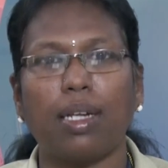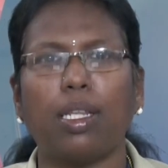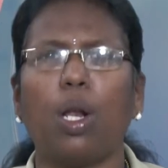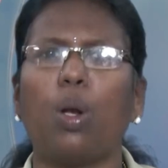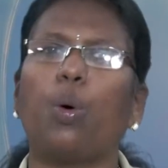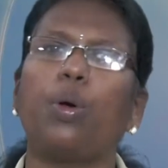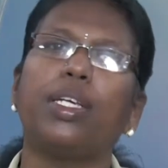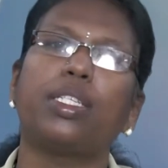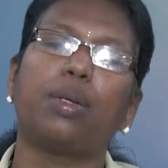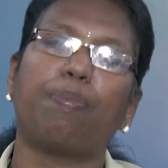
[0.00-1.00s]
at the
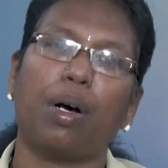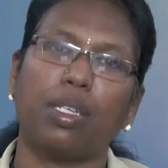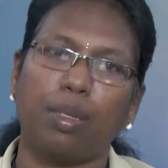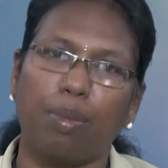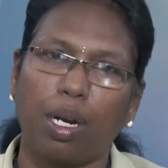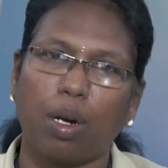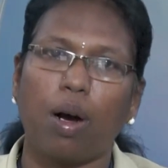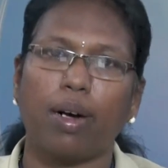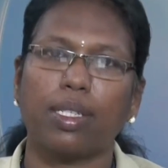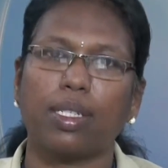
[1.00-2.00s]
lowest possible
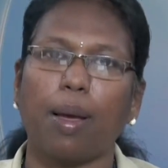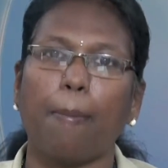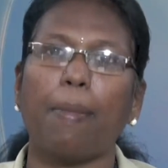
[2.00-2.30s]
cost,